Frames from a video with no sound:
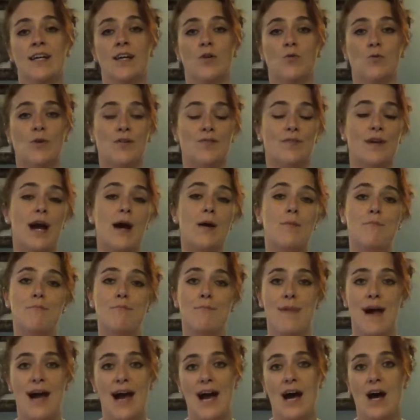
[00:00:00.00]
We've got
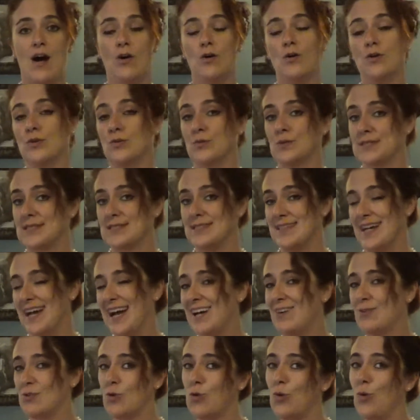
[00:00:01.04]
Mao, who is
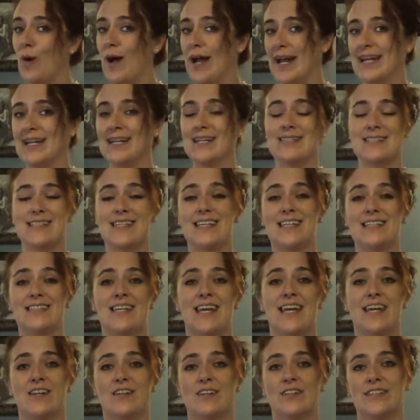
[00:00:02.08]
not quite a
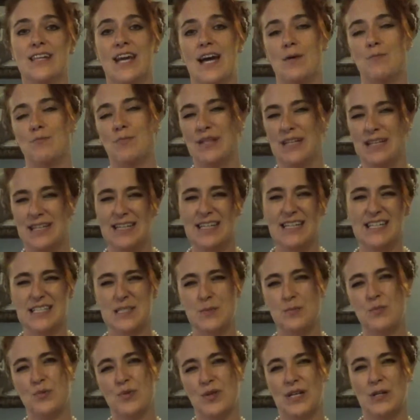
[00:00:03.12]
dictator yet, but he
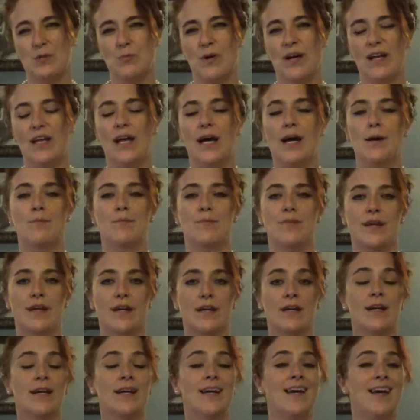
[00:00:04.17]
is pretty well up
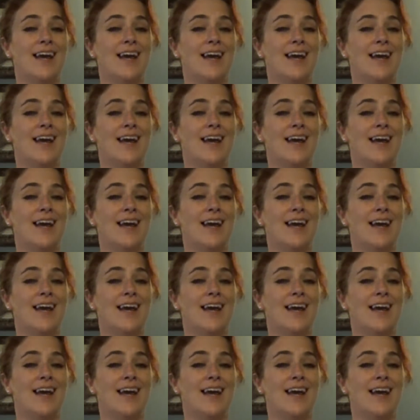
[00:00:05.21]
there,